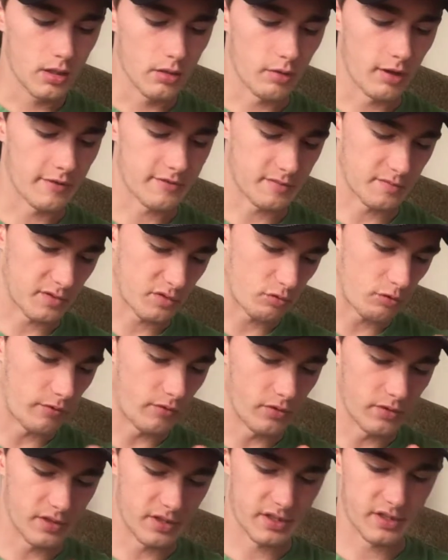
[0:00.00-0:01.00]
We have some
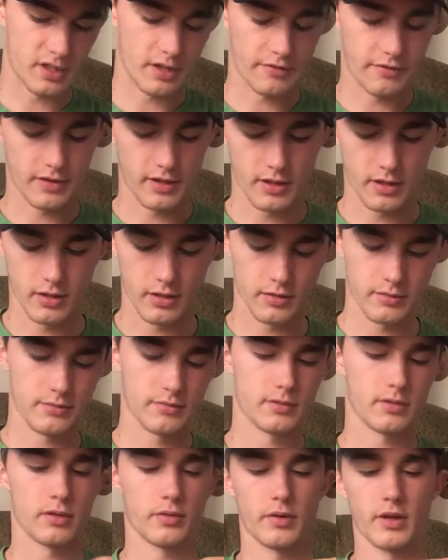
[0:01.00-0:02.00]
swivels and stuff here.
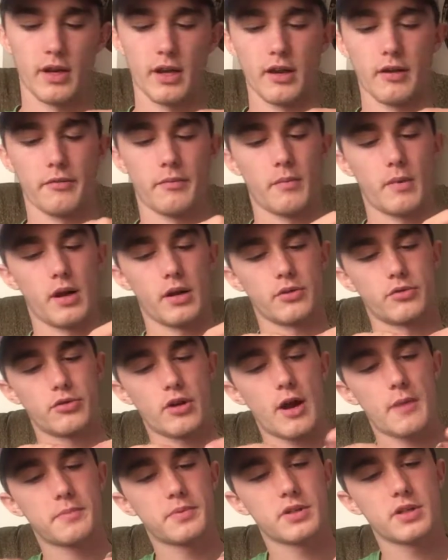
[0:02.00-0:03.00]
We have my
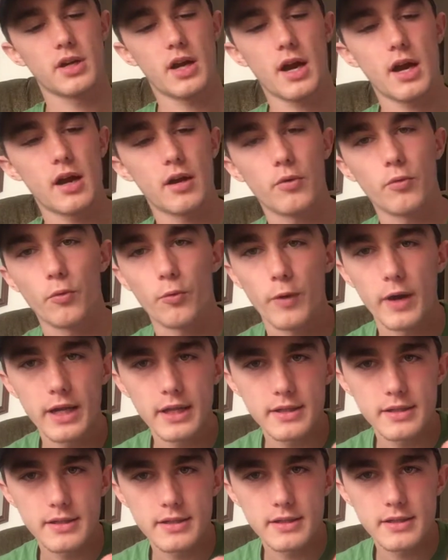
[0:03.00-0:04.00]
drop shot
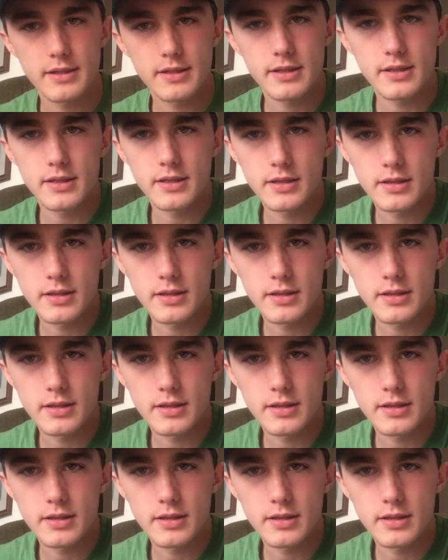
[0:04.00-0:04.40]
weights.